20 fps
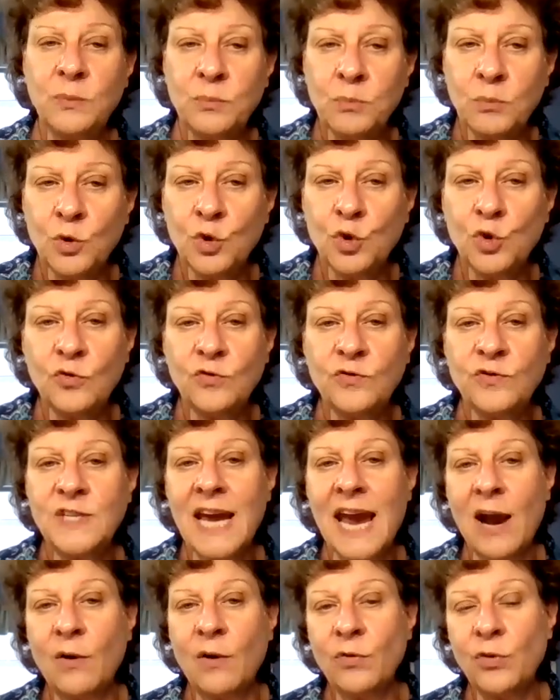move
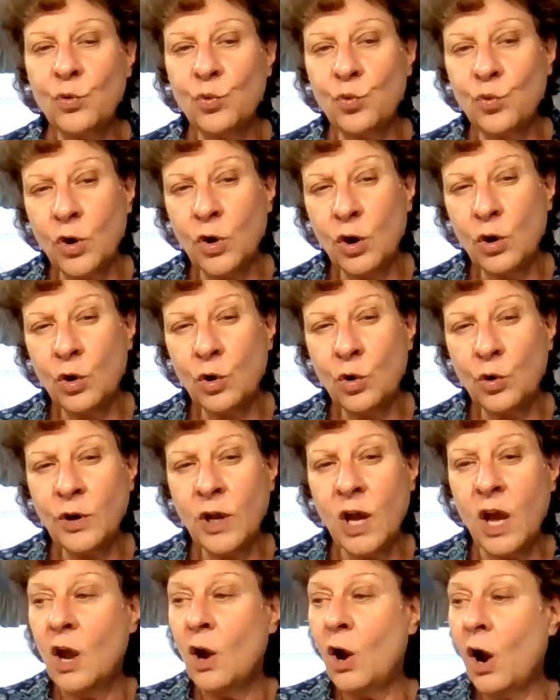down the
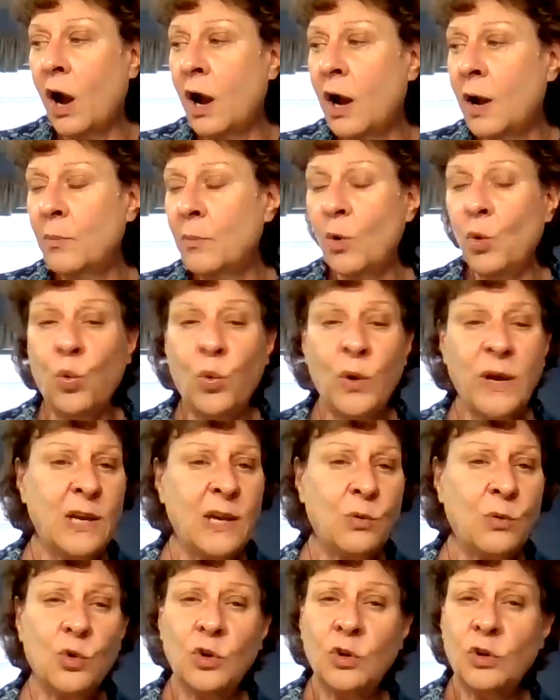road,
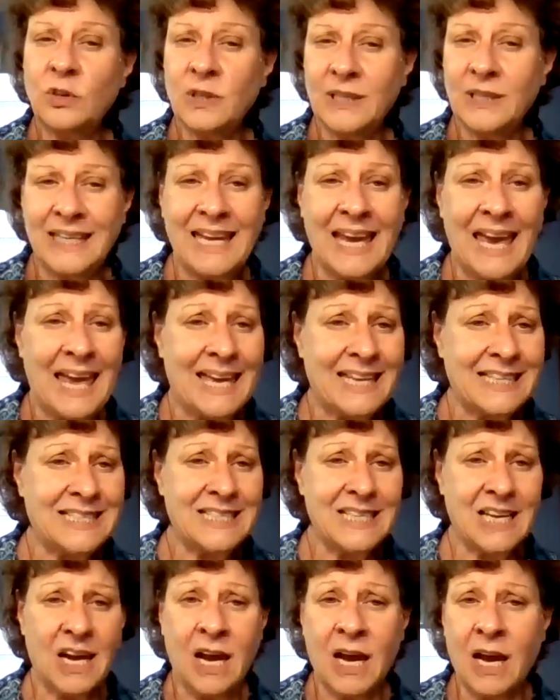we will get
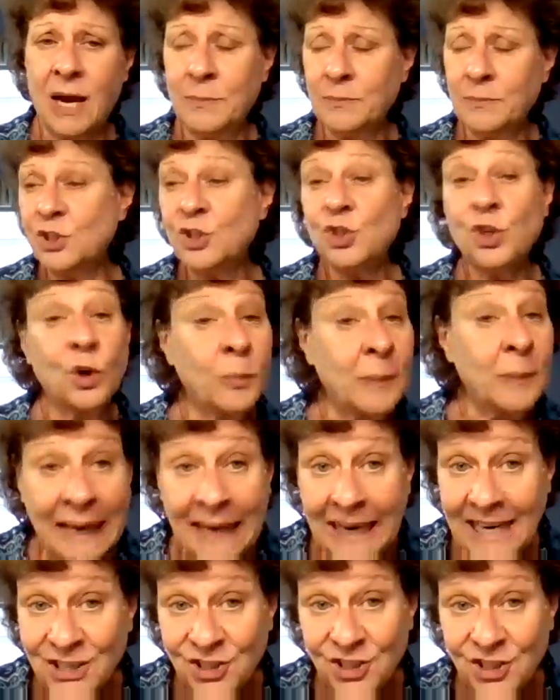
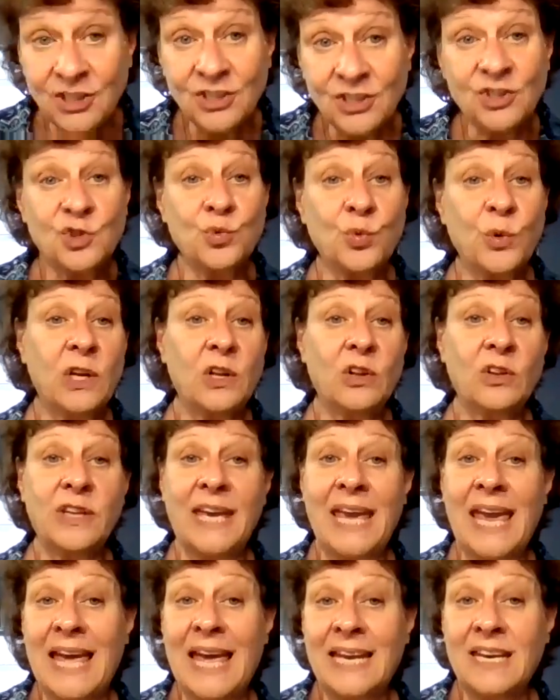determinations, we'll
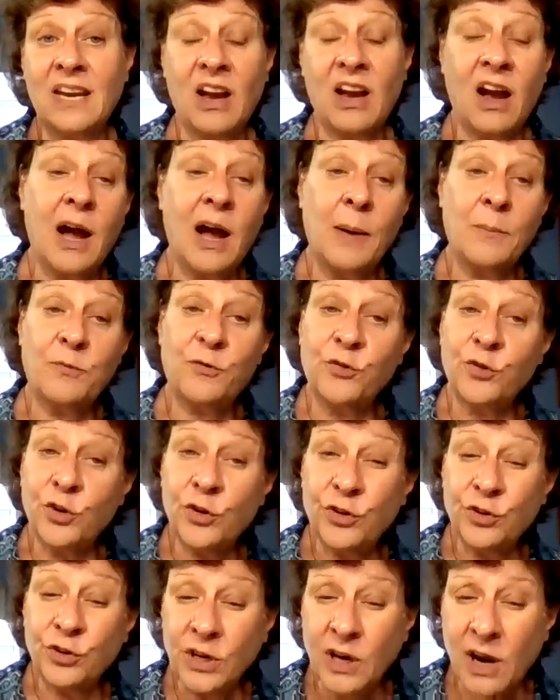get
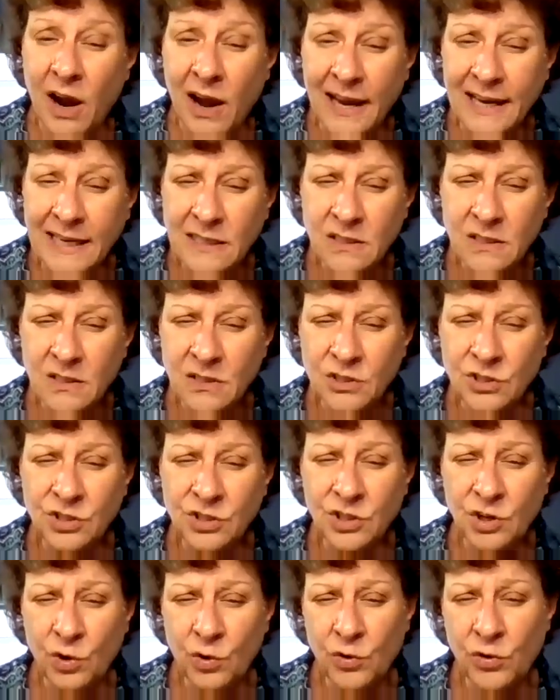further
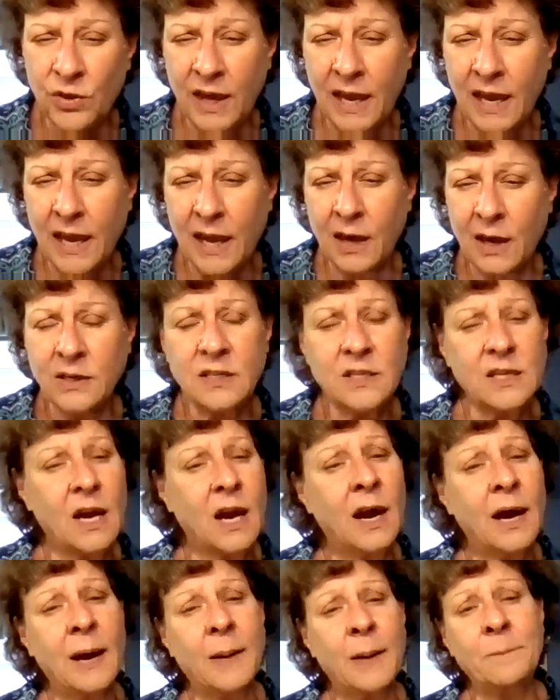guidance, so that
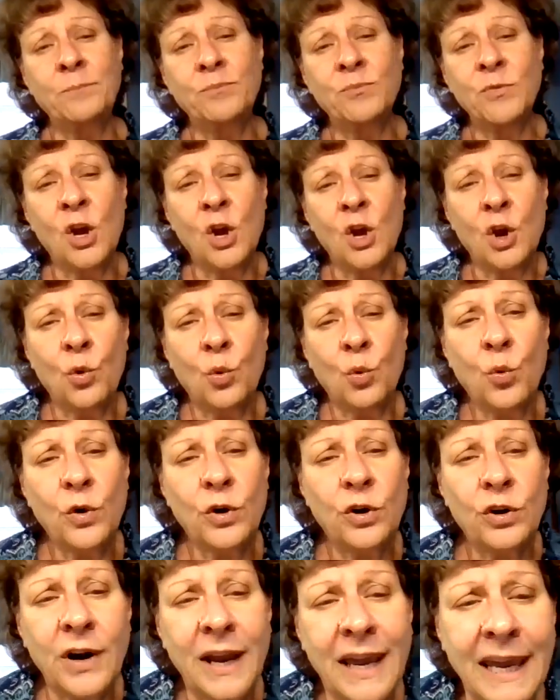
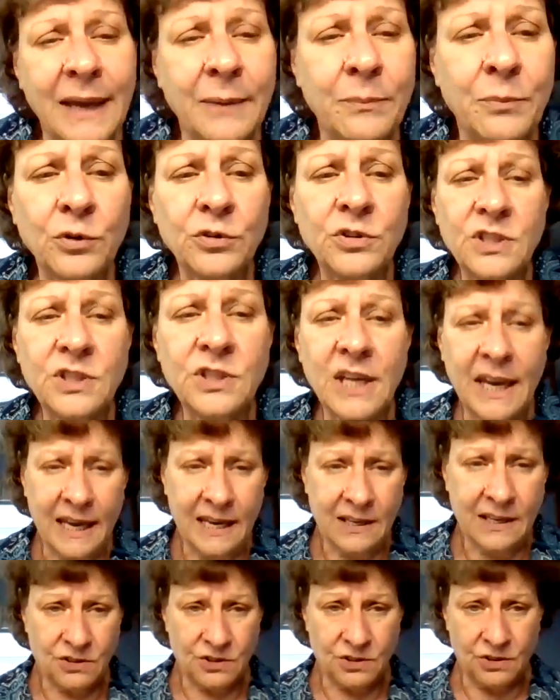we're able to
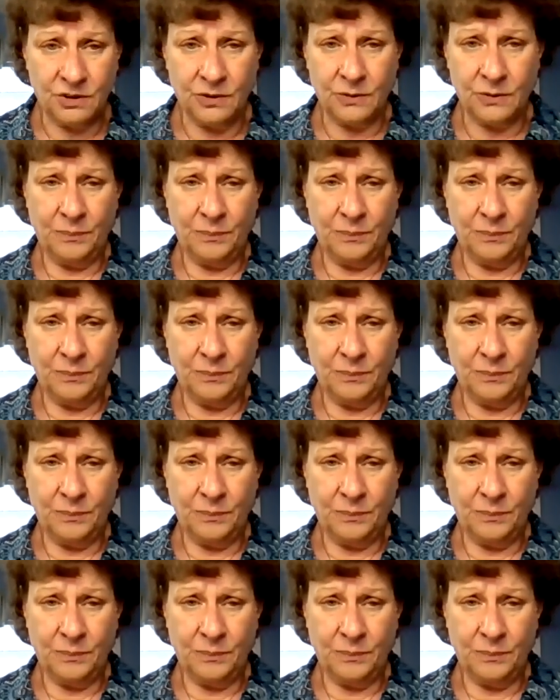answer